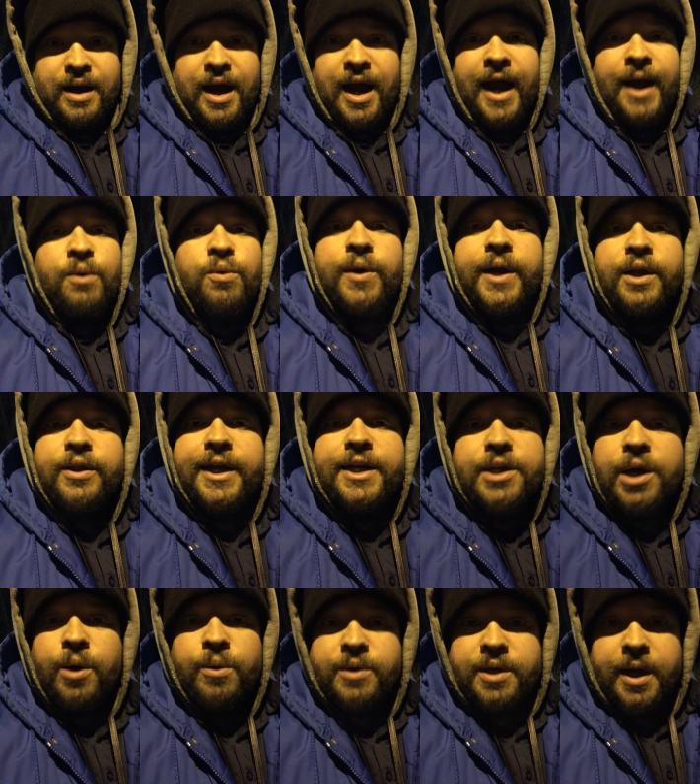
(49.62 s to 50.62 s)
I really
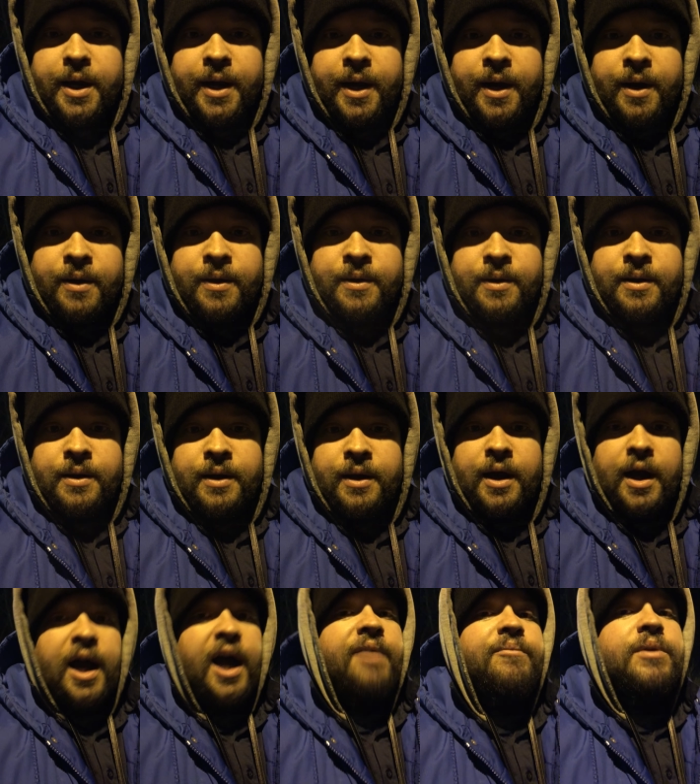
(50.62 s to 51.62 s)
don't care.
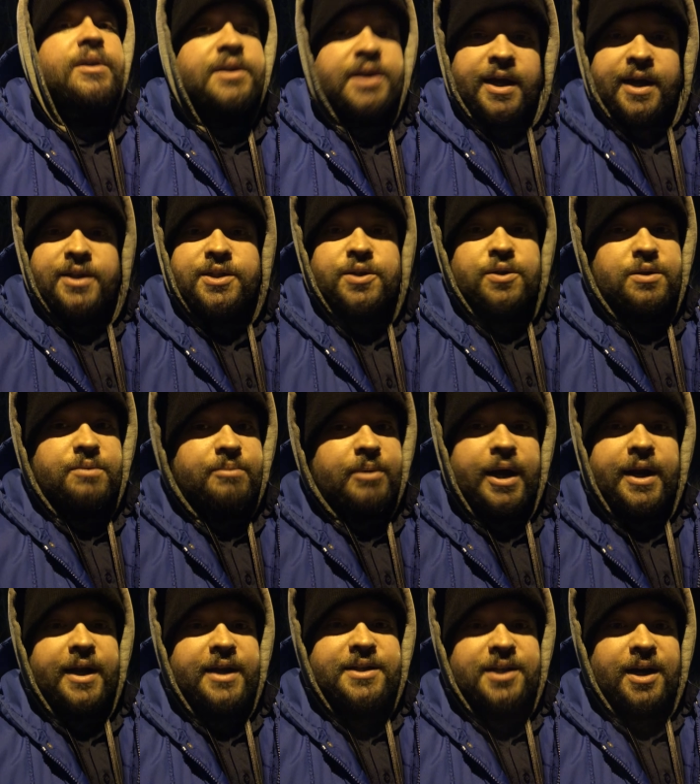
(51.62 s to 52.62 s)
I've been canceled
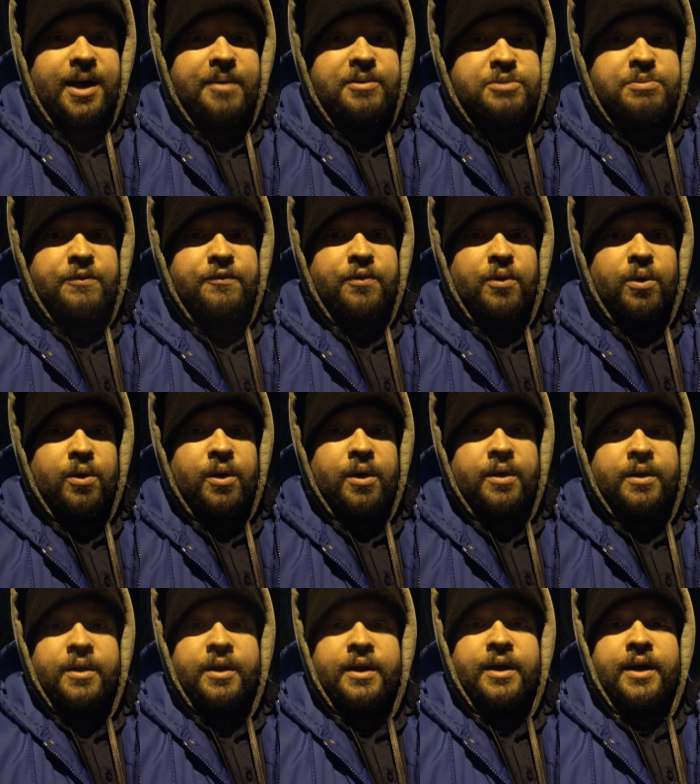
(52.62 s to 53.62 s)
many times
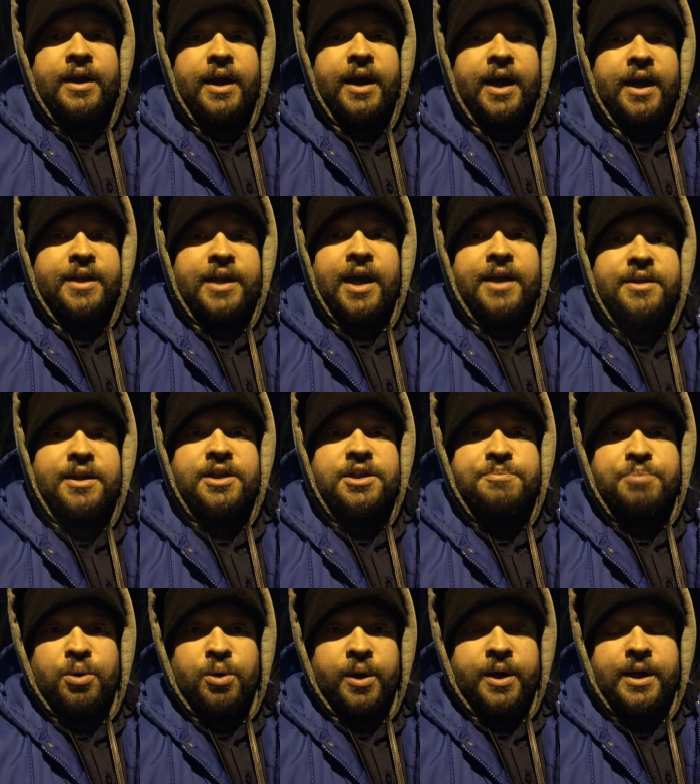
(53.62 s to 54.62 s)
before, and at this
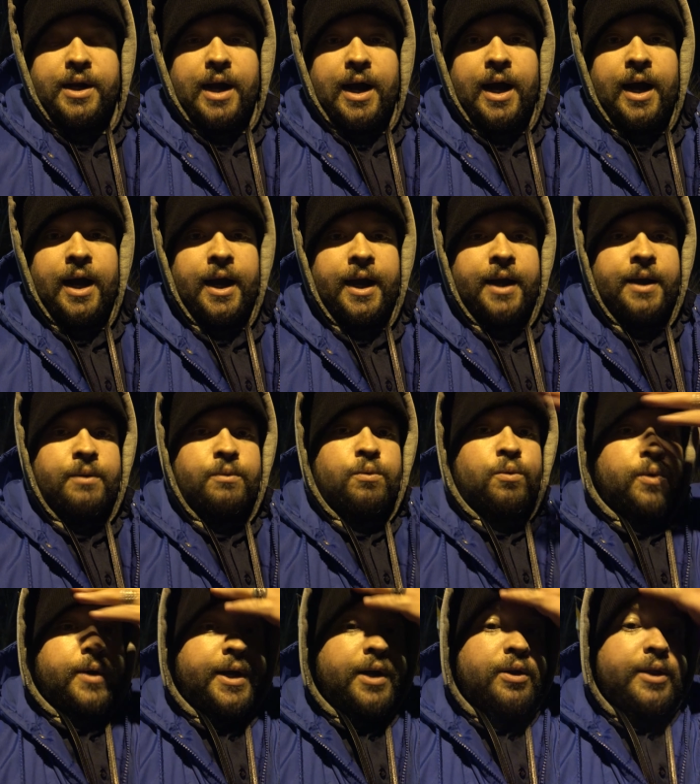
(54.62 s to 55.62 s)
point, I
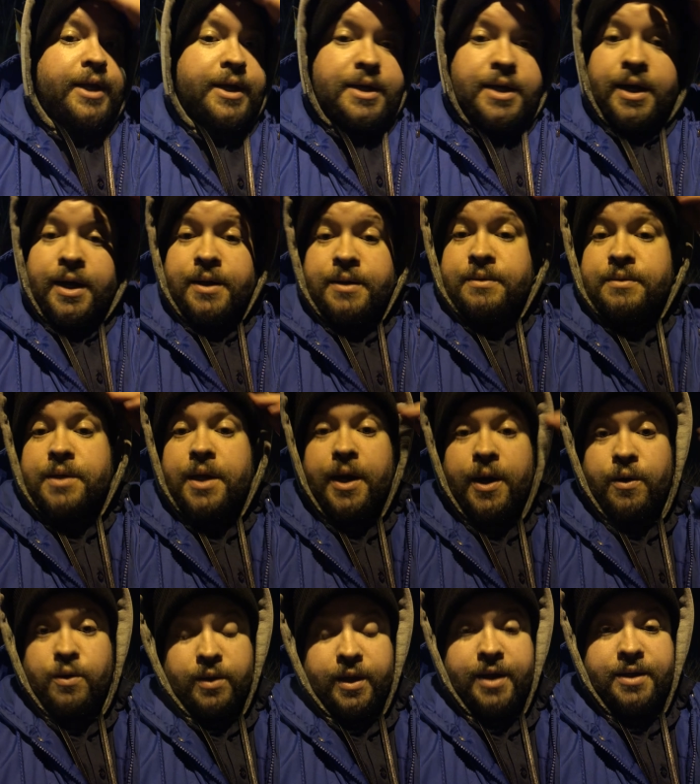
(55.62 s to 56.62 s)
really can
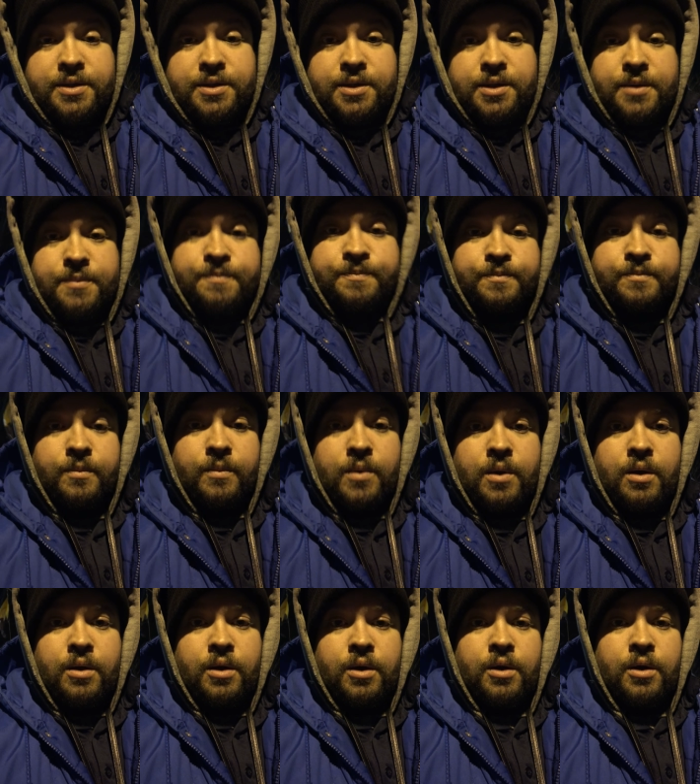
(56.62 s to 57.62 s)
care less.
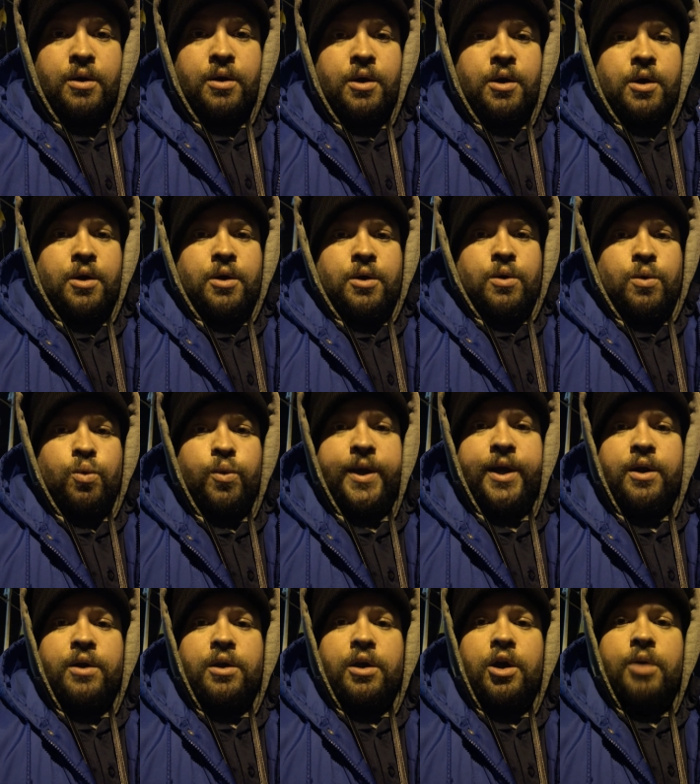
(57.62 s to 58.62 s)
We
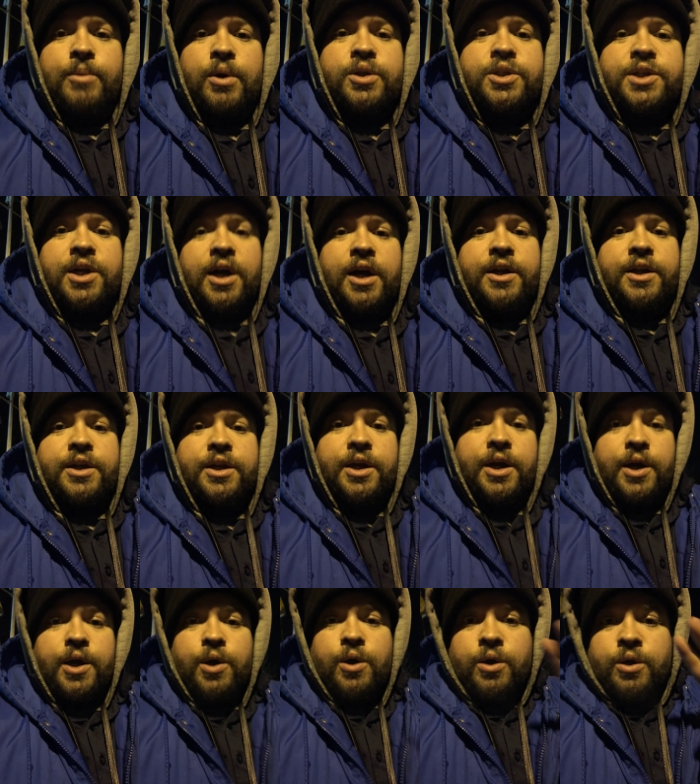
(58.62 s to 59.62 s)
are almost on
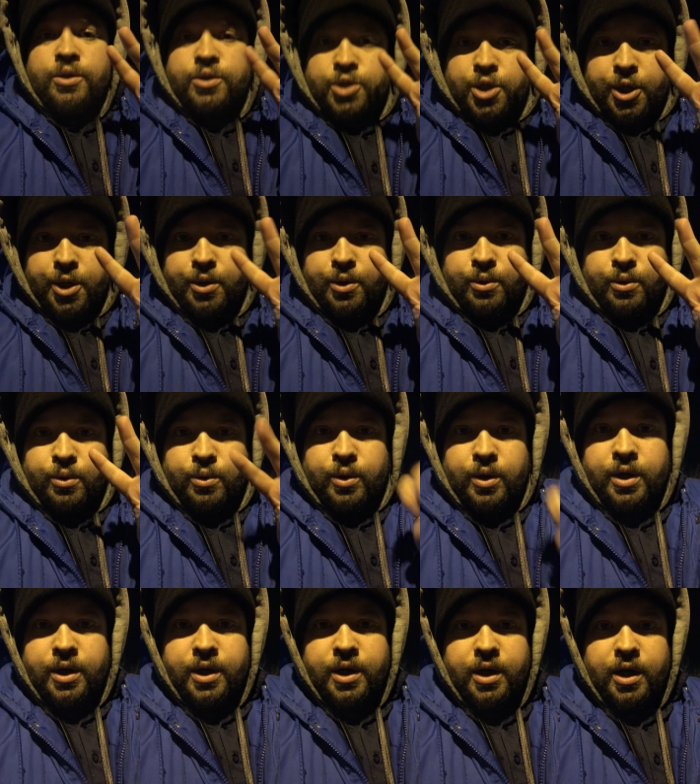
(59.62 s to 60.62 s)
year
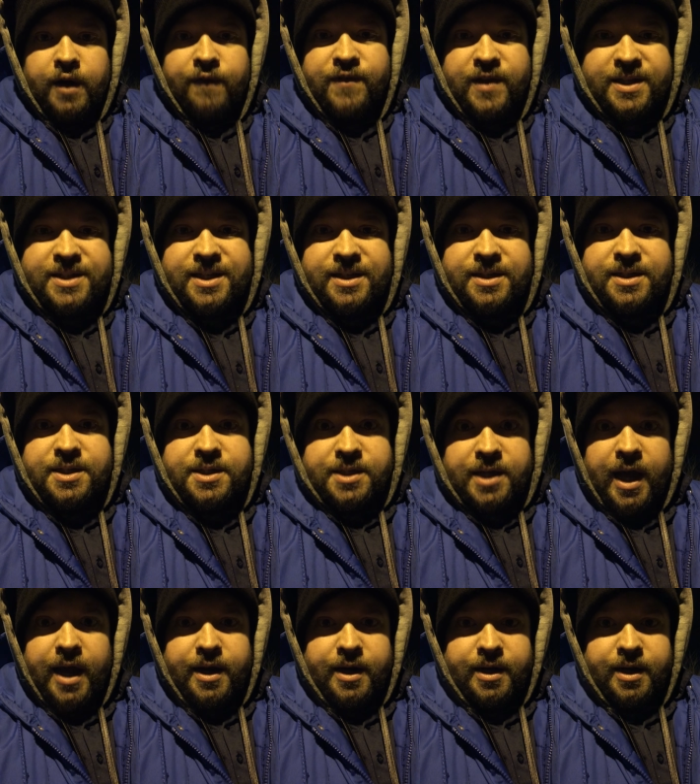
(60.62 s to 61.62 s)
two of this
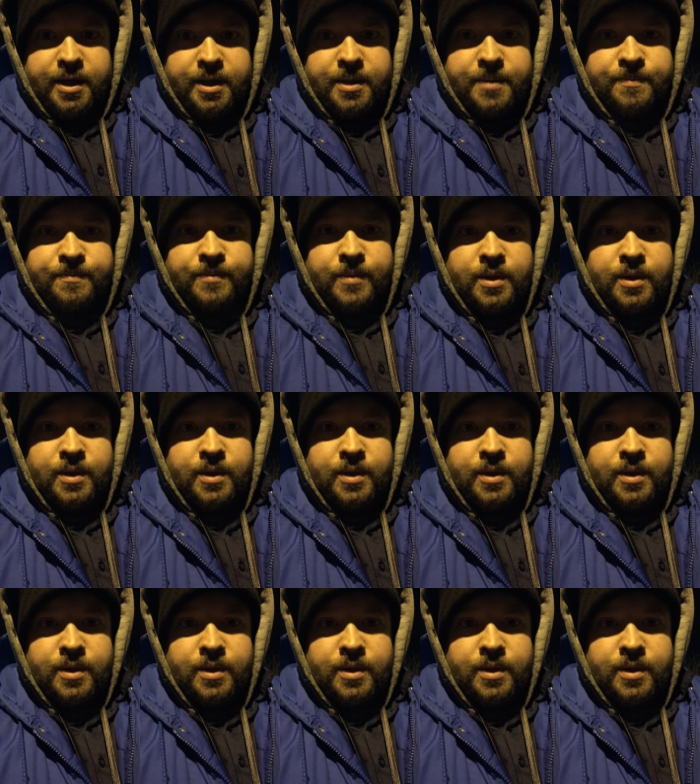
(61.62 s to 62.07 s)
insanity.